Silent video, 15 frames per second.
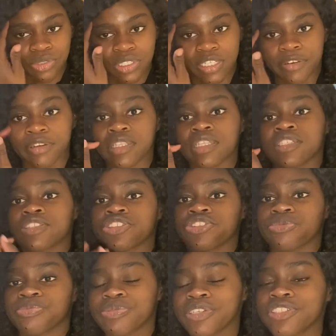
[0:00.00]
directly into your
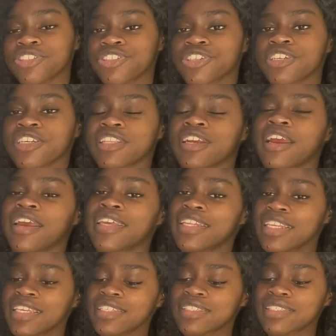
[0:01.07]
printer, and they're
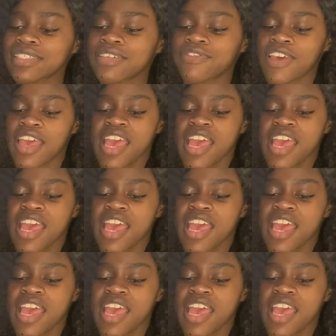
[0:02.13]
adhesive.